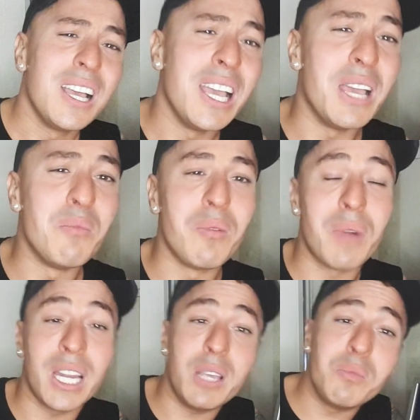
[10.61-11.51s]
Um,
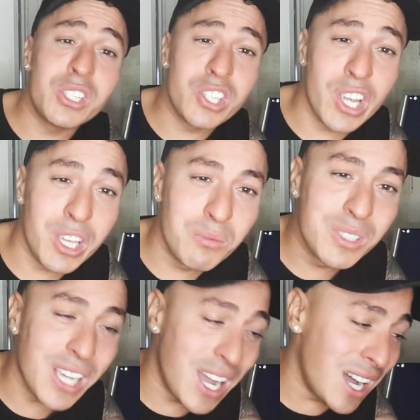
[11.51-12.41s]
my name is
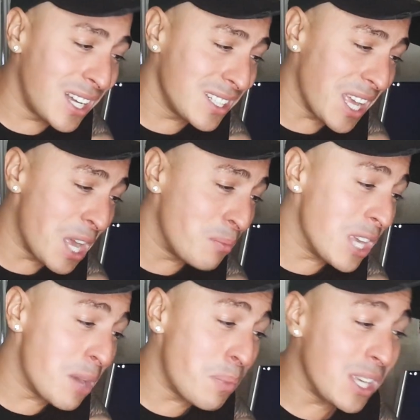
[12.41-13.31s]
James and um,
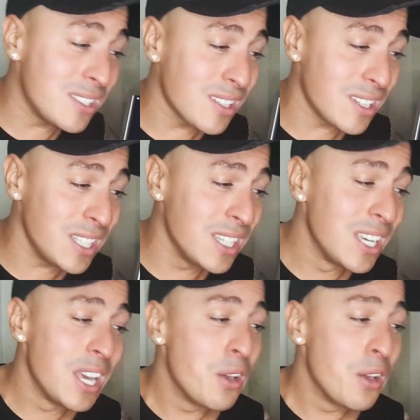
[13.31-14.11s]
yeah, basically